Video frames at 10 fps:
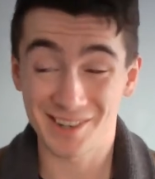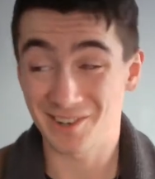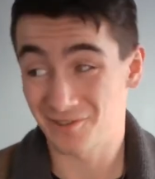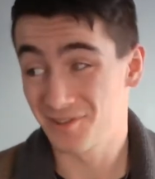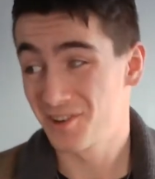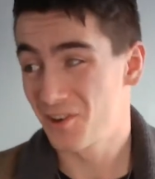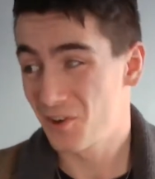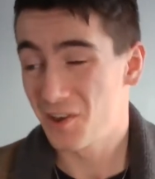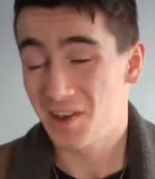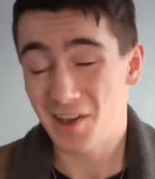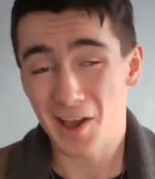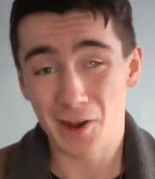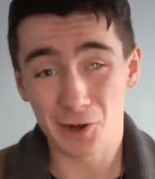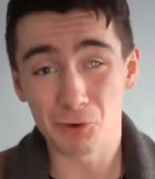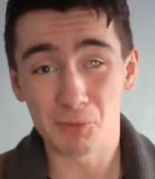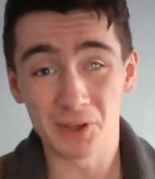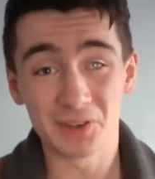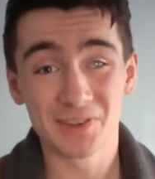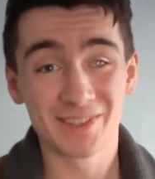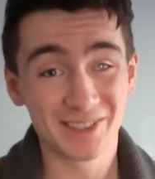kind of a little
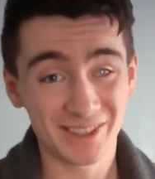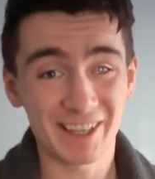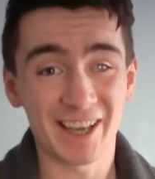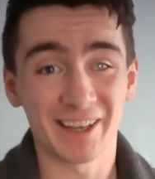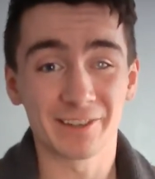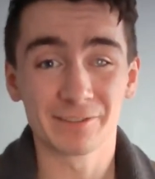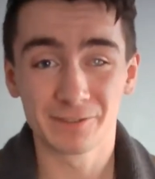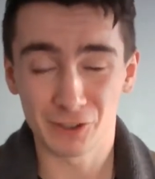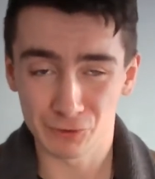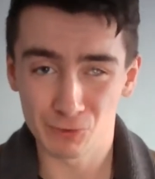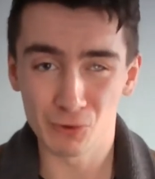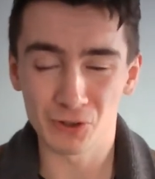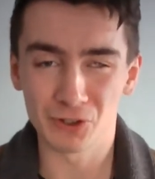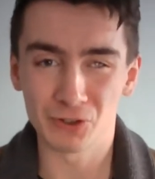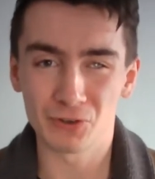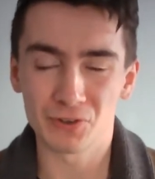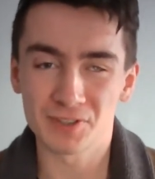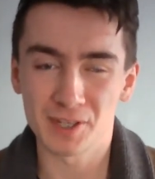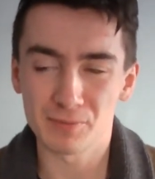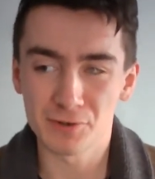bit scared of walking
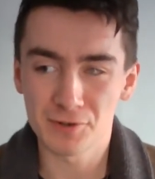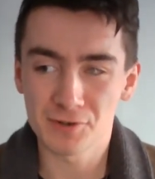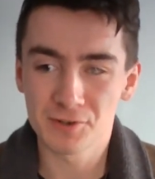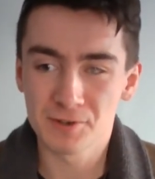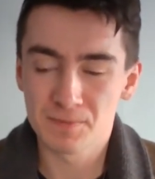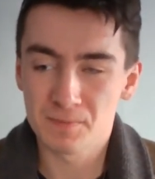across that bridge.